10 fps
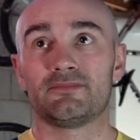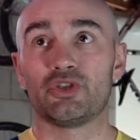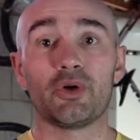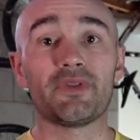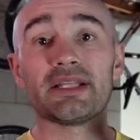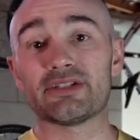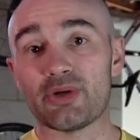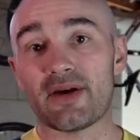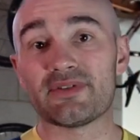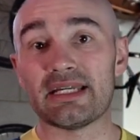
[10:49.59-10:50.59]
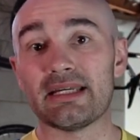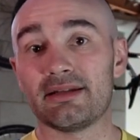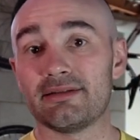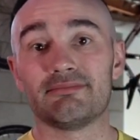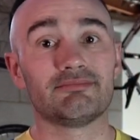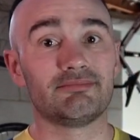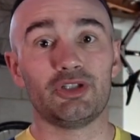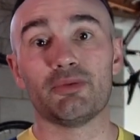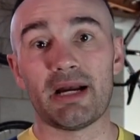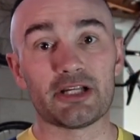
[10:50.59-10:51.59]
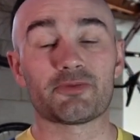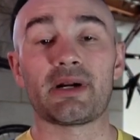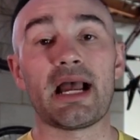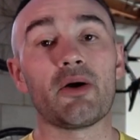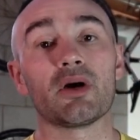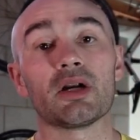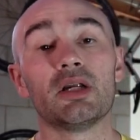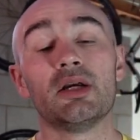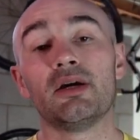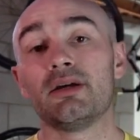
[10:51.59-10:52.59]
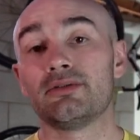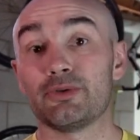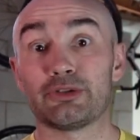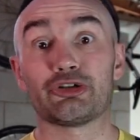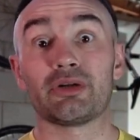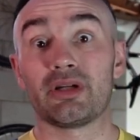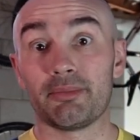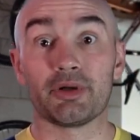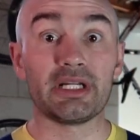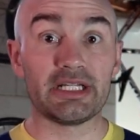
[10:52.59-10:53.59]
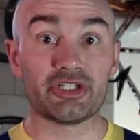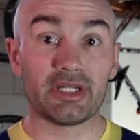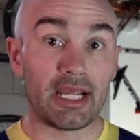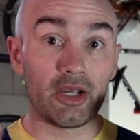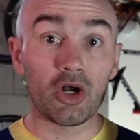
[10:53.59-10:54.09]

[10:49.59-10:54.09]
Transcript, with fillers: So don't think that you have to hit, you know, miles per hour to a certain number each day.